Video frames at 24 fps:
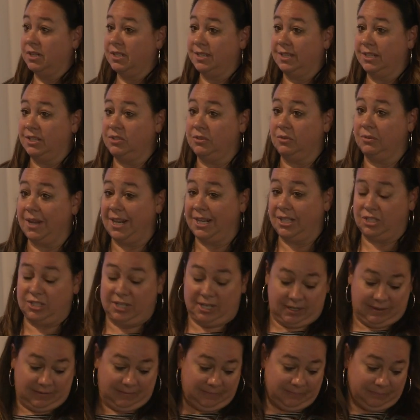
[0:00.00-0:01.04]

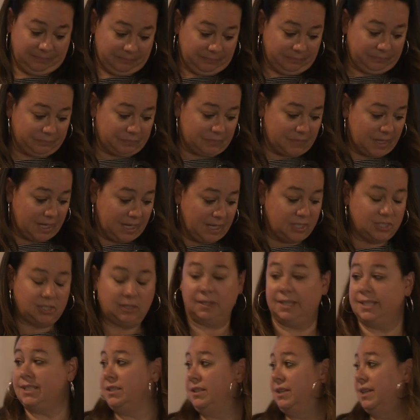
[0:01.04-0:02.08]
situation. So
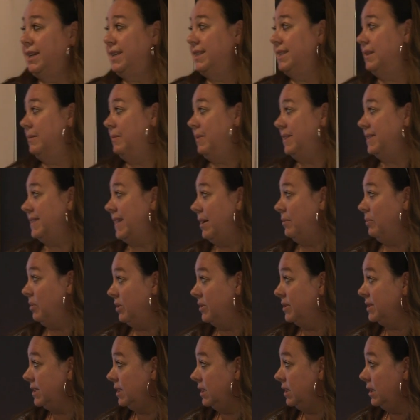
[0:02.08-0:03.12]
let's look at some
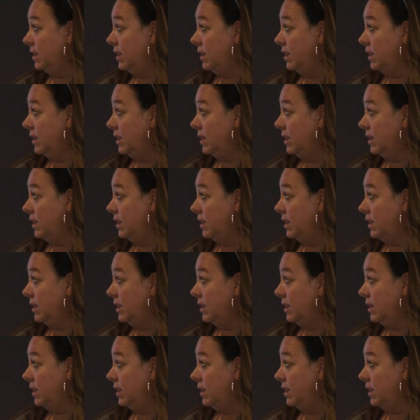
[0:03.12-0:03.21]
examples.